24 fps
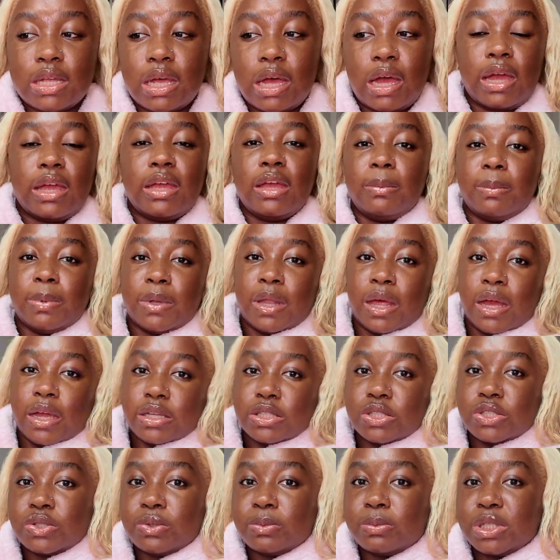I
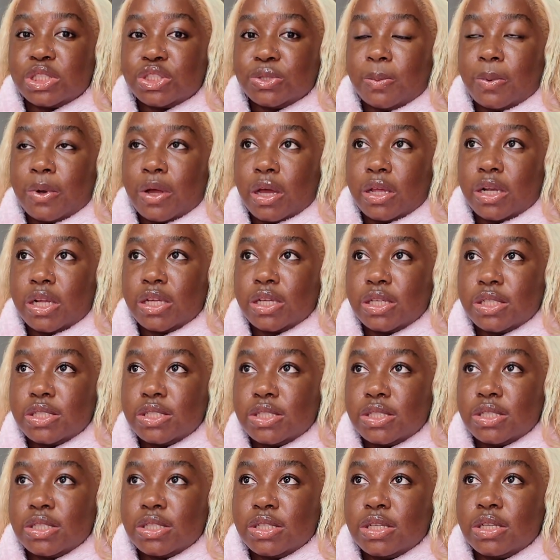applied too much
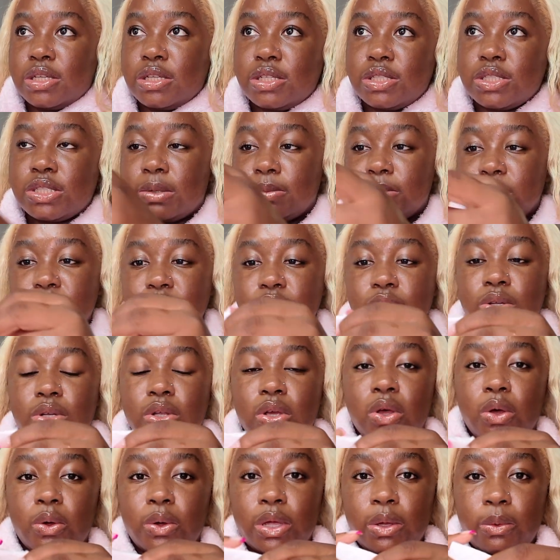product. So I'm just going to
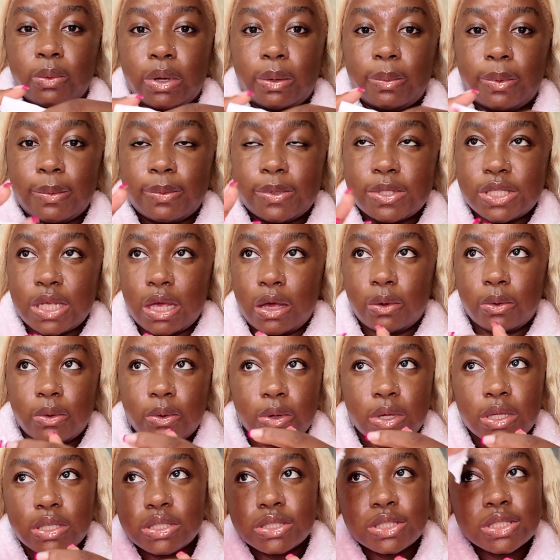go in with a paper towel
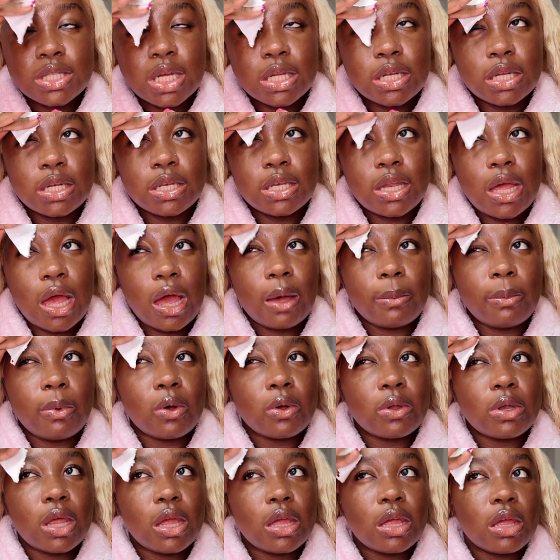and just kind of dab
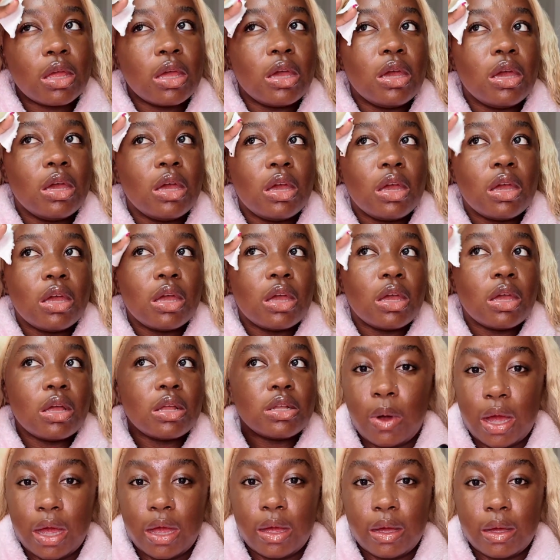on it
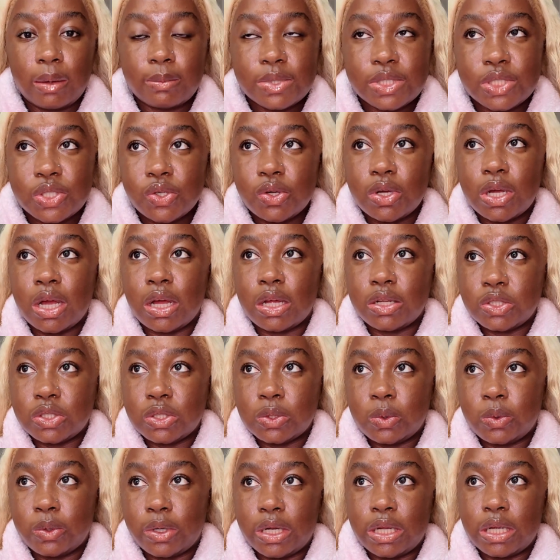while I'm still
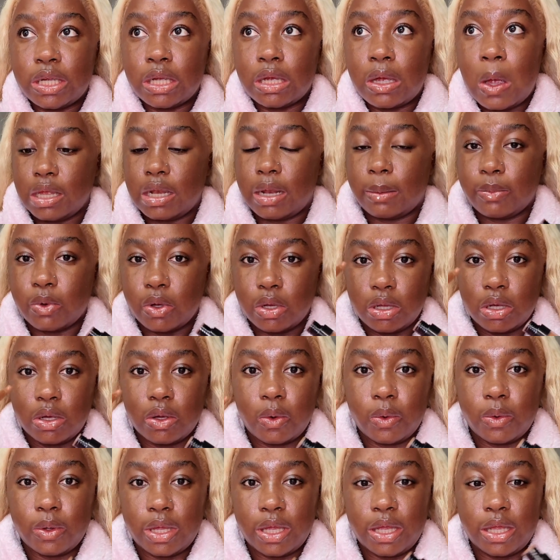contouring. And I'm going to
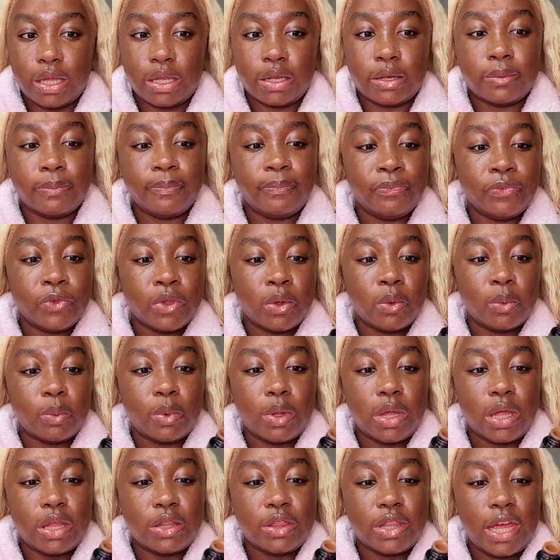go in
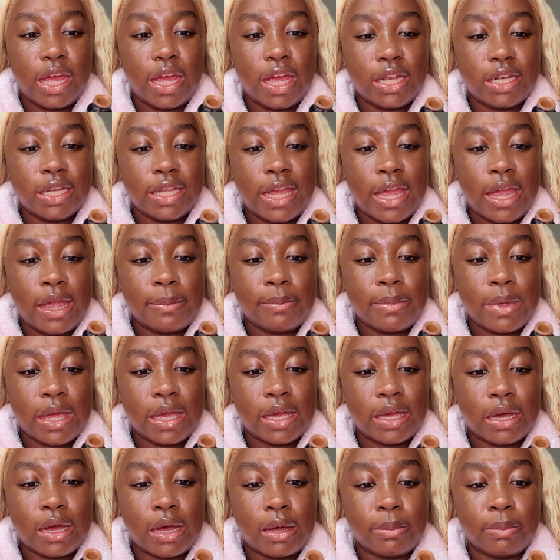with NK
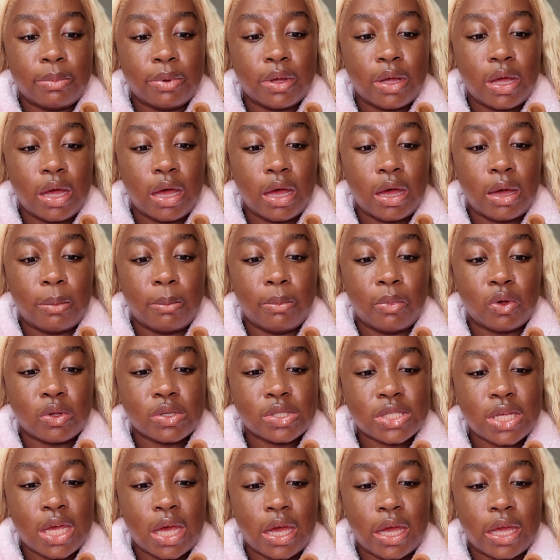Makeup
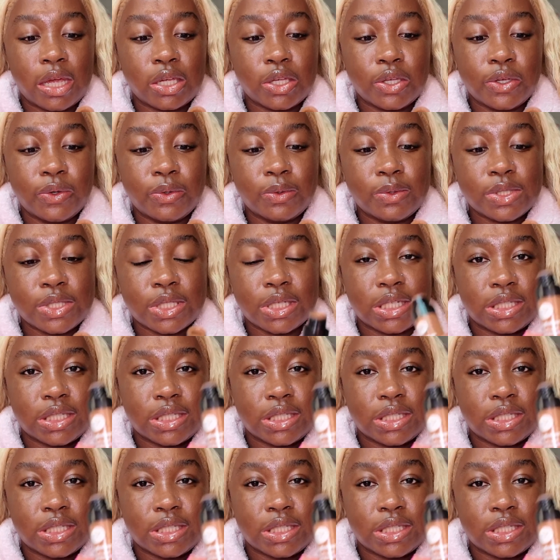Multi-Use